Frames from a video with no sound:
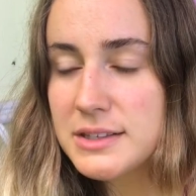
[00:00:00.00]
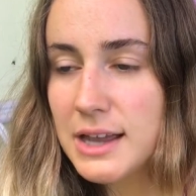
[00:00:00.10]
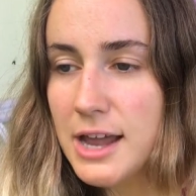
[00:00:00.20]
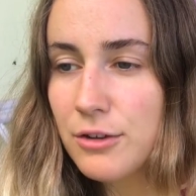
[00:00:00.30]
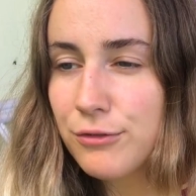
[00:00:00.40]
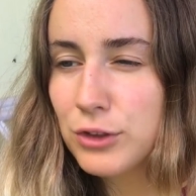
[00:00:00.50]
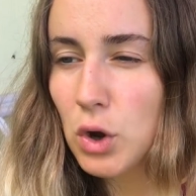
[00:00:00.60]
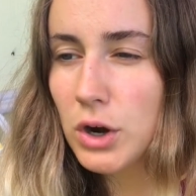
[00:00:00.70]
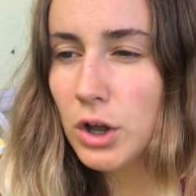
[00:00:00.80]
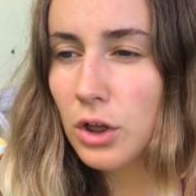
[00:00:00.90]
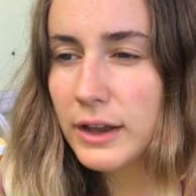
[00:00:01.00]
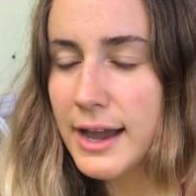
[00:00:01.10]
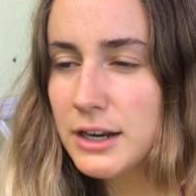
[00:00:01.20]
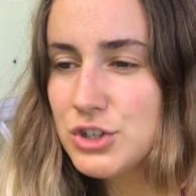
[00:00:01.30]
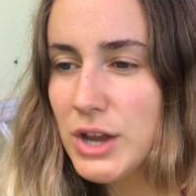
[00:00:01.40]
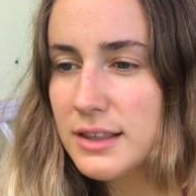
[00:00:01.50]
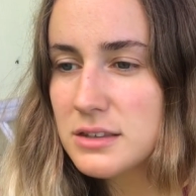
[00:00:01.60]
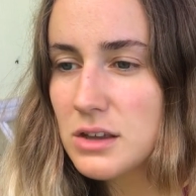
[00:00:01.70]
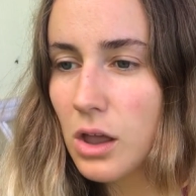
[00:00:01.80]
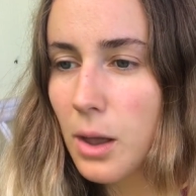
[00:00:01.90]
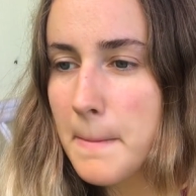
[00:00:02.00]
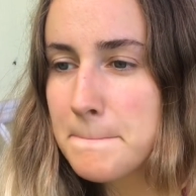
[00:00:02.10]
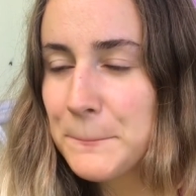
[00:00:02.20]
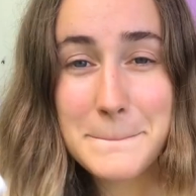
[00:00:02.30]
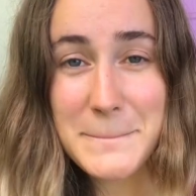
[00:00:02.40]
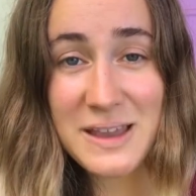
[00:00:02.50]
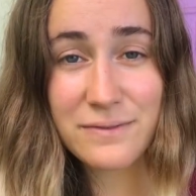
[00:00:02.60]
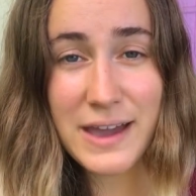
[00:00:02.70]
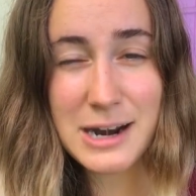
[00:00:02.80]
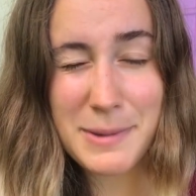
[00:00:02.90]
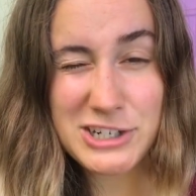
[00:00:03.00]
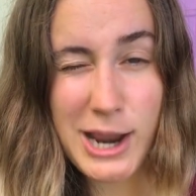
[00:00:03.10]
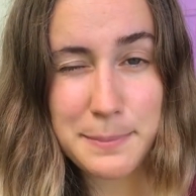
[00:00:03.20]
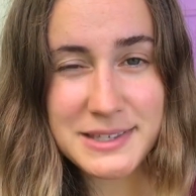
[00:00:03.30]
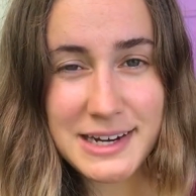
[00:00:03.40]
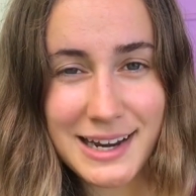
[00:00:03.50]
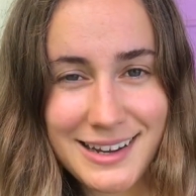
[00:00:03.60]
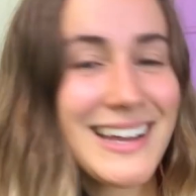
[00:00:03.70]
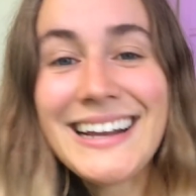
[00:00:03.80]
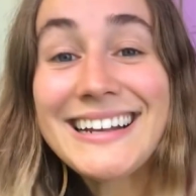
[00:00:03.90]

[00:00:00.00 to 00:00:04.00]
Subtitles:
It's kind of floral, kind of gentle. Big fan of my chapstick.